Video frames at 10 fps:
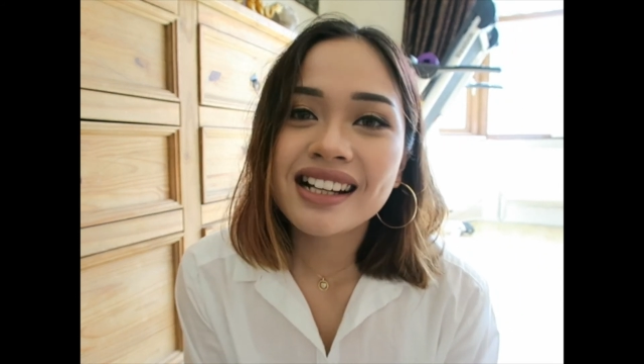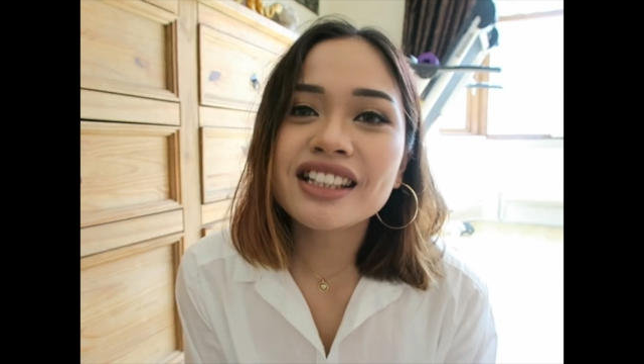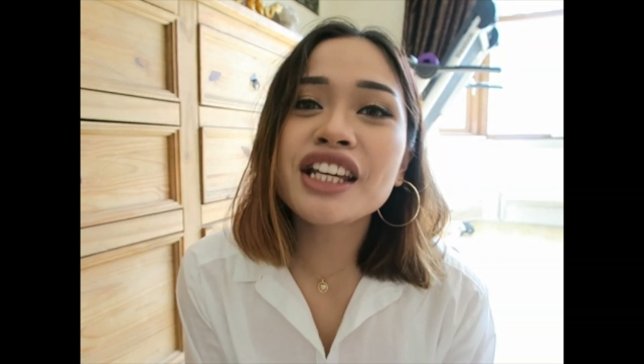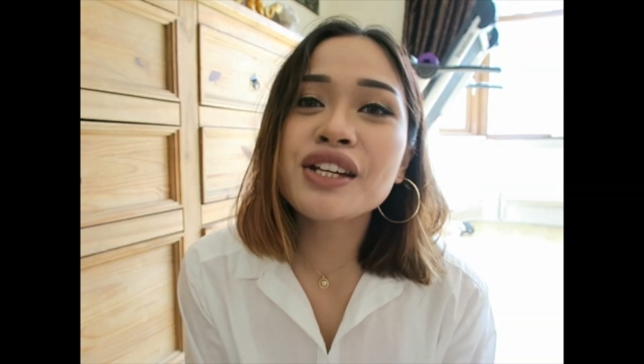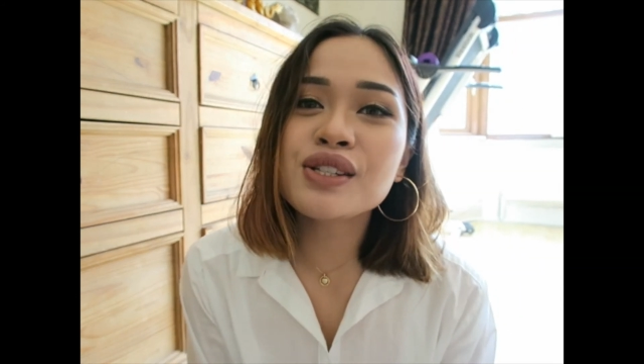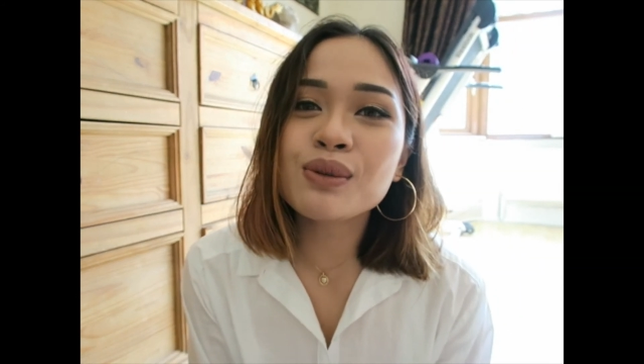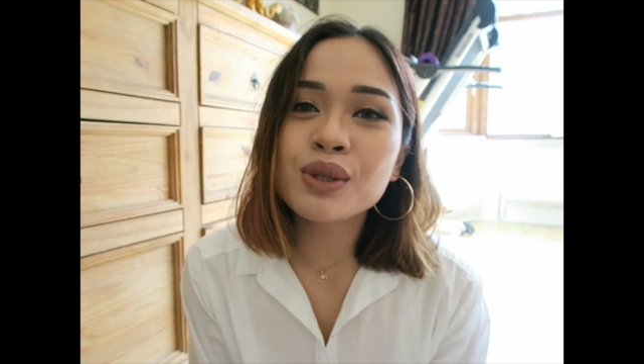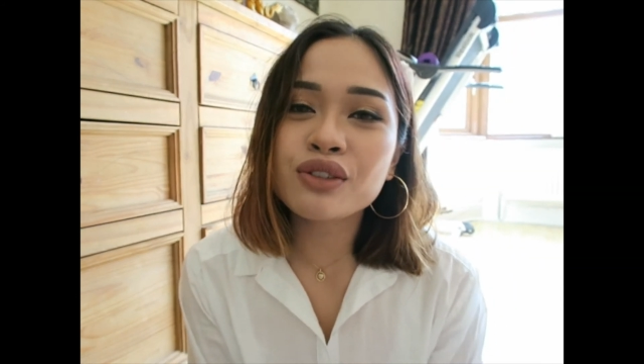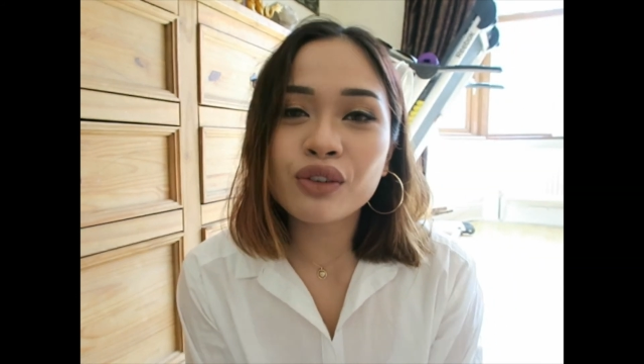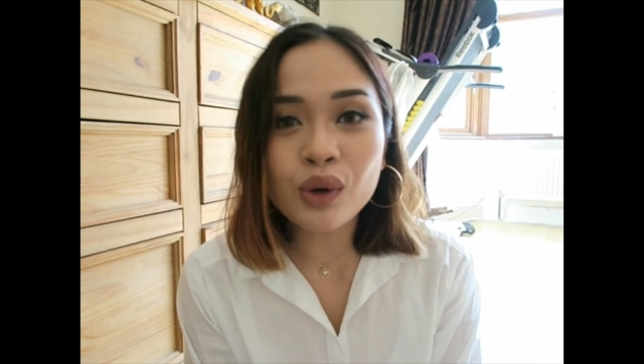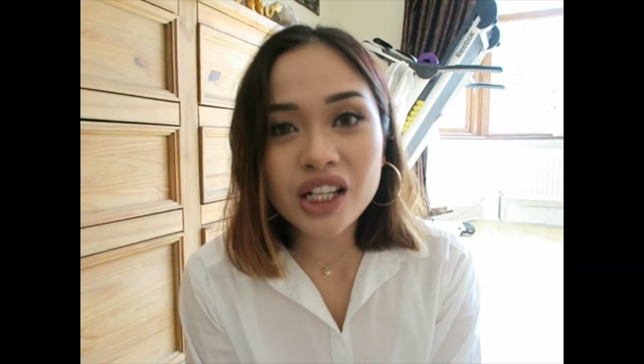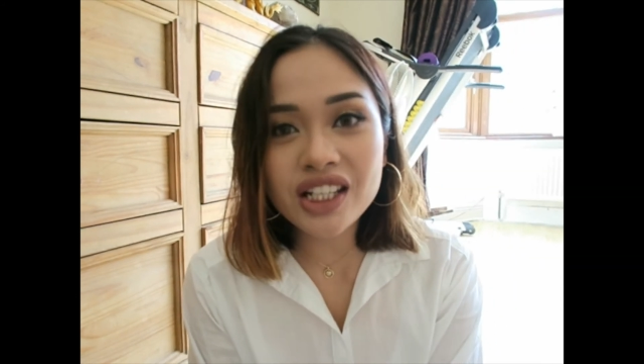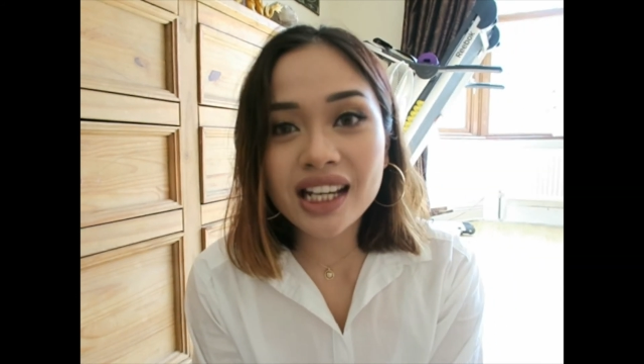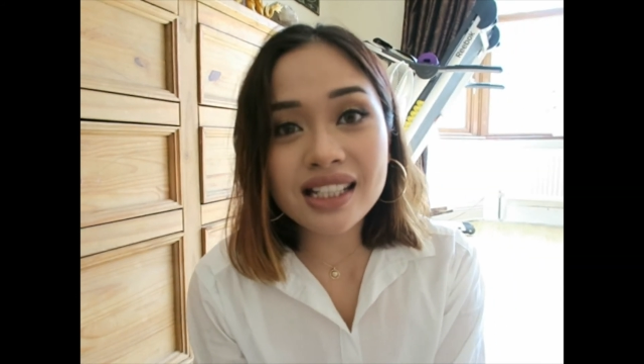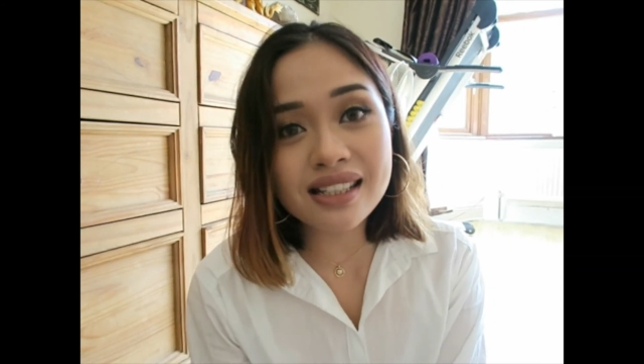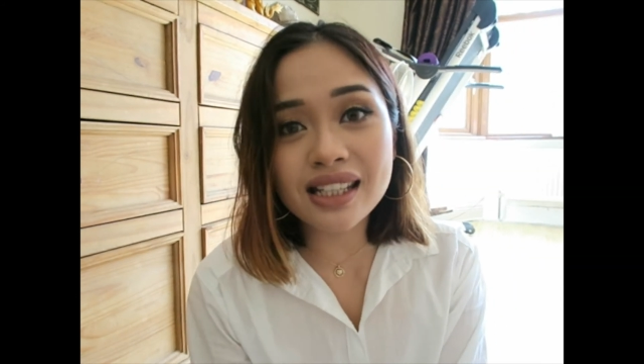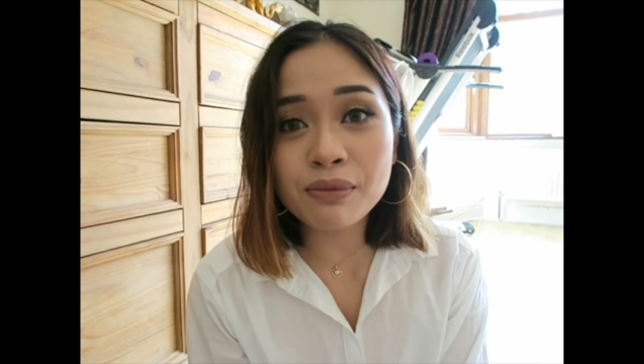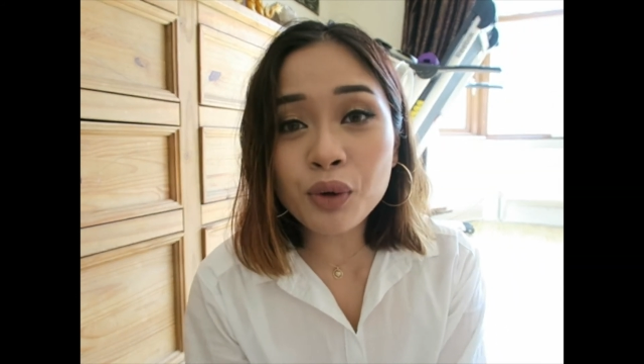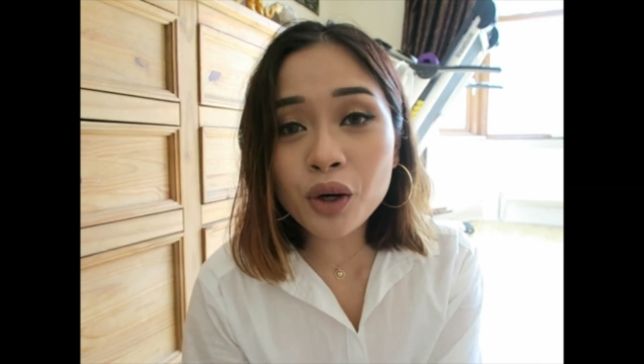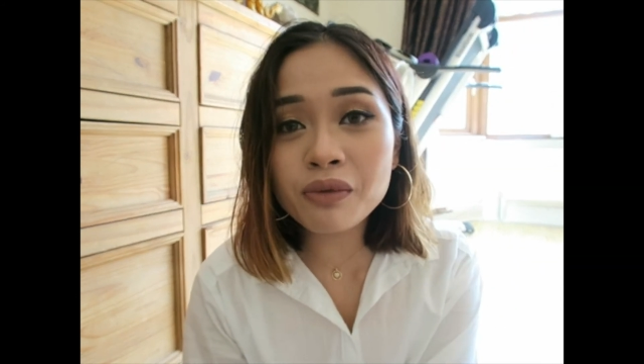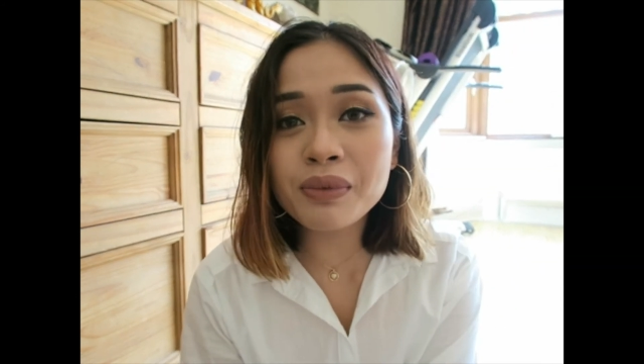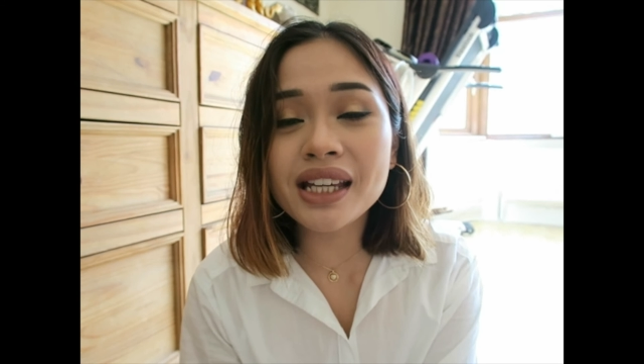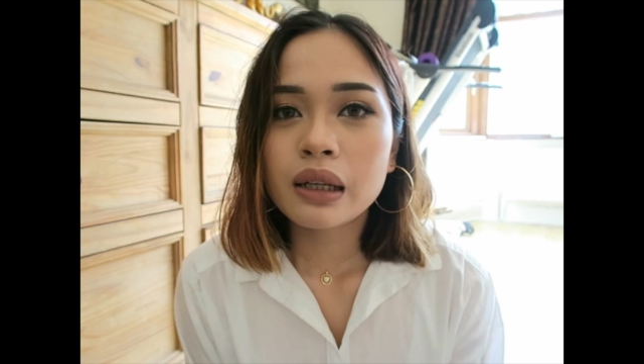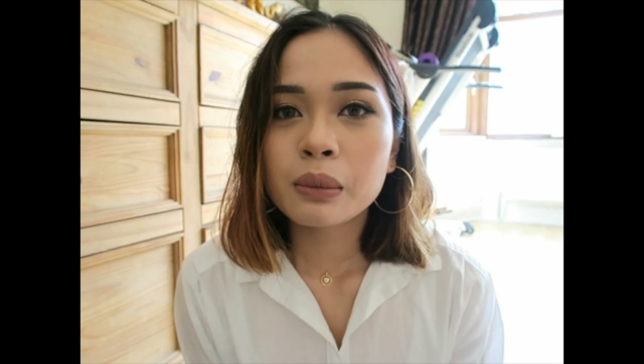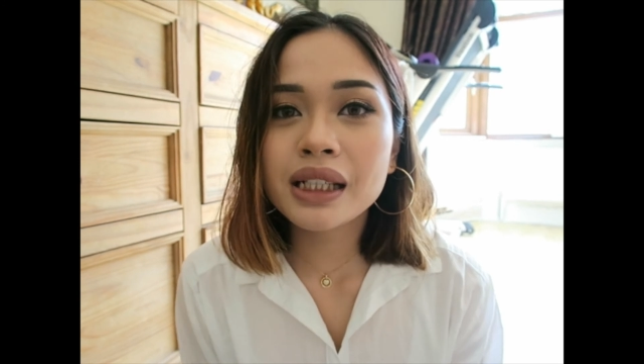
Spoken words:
Thank you so much for watching, and to see more of me,